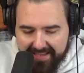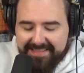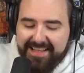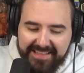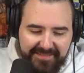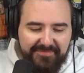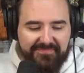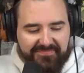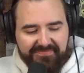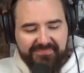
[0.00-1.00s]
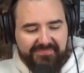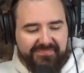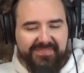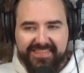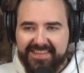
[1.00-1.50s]
exactly. Yeah, well, it's
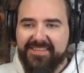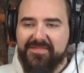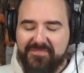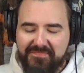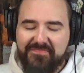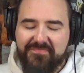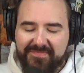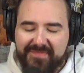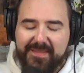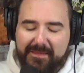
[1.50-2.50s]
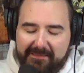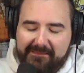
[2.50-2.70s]
local. It's relatable. It does